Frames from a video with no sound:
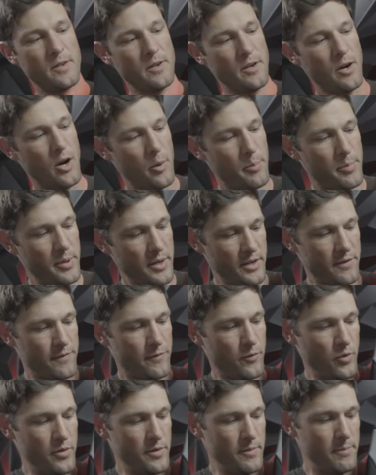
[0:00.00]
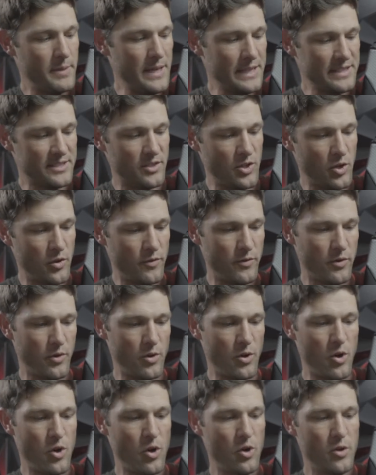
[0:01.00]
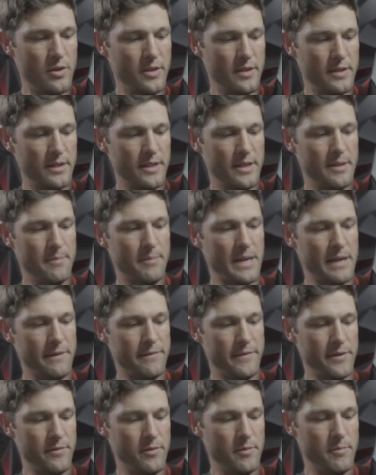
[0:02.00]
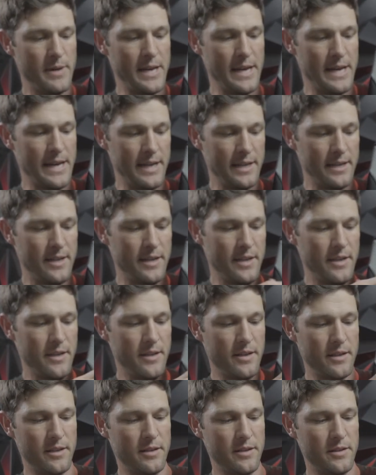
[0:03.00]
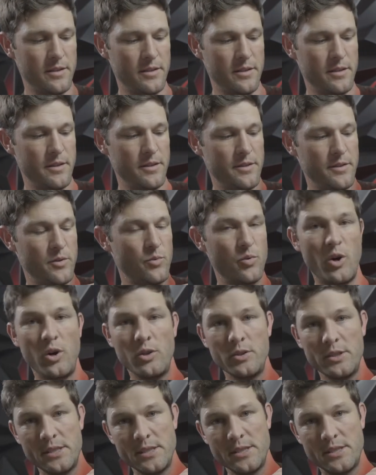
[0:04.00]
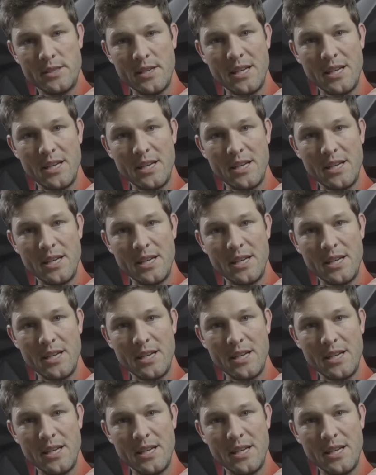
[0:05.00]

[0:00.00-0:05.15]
our pick for the best overall and my favorite bag, the Rawlings